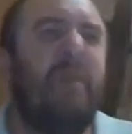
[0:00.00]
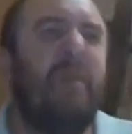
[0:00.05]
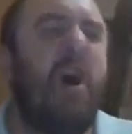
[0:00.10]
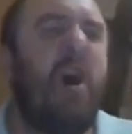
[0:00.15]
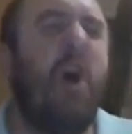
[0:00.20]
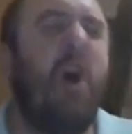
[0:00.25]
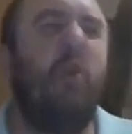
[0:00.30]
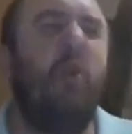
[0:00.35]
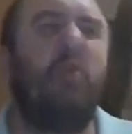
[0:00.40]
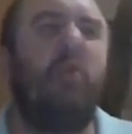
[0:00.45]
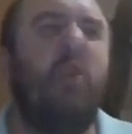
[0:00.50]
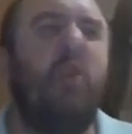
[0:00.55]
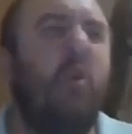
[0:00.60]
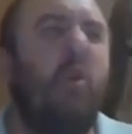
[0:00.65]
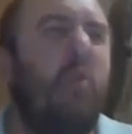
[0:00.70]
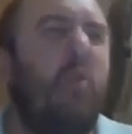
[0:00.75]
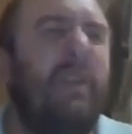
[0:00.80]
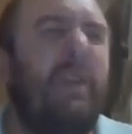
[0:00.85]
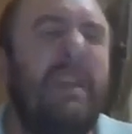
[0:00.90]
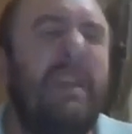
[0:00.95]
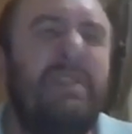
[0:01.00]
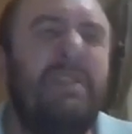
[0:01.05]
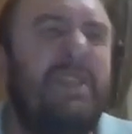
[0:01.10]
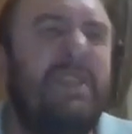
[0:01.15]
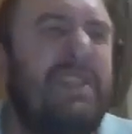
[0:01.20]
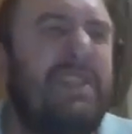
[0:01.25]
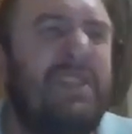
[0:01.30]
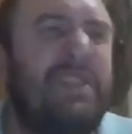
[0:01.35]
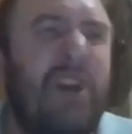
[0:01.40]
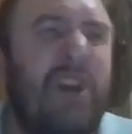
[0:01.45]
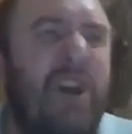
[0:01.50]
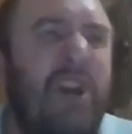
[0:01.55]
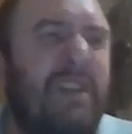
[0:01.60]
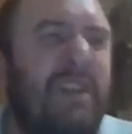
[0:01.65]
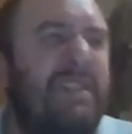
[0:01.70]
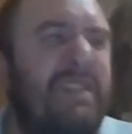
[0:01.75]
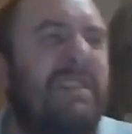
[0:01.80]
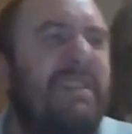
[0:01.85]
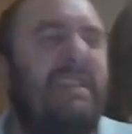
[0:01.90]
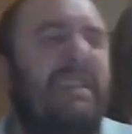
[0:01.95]
Hulk Hogan
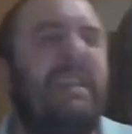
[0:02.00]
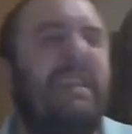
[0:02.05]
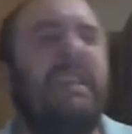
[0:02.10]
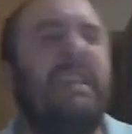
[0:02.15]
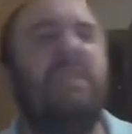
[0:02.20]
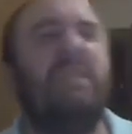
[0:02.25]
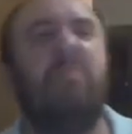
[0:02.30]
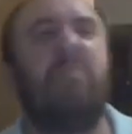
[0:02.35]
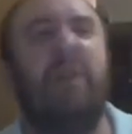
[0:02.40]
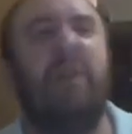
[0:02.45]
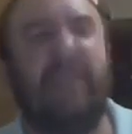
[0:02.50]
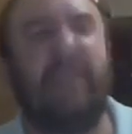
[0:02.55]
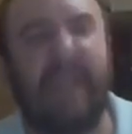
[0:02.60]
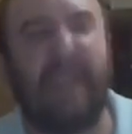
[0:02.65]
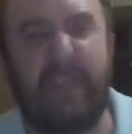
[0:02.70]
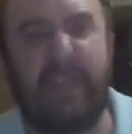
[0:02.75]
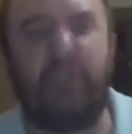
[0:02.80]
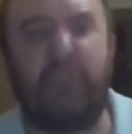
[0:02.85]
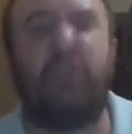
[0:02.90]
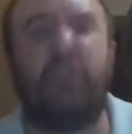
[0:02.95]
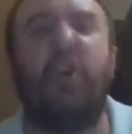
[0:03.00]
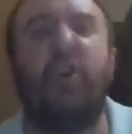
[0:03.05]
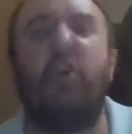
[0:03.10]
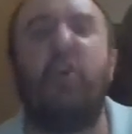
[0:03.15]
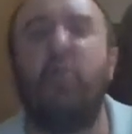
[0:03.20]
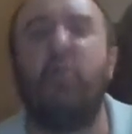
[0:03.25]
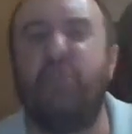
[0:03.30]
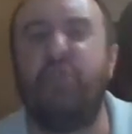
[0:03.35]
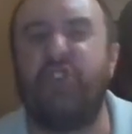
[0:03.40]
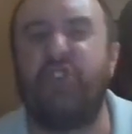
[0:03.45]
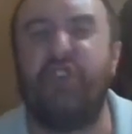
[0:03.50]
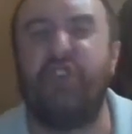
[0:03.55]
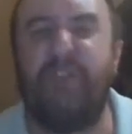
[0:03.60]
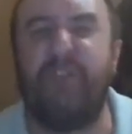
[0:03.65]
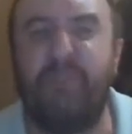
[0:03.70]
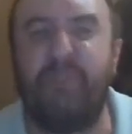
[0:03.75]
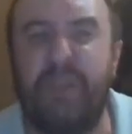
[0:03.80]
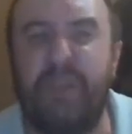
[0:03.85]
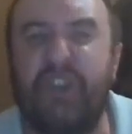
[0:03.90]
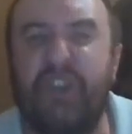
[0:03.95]
sucks. Dean Malenko should
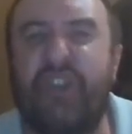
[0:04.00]
be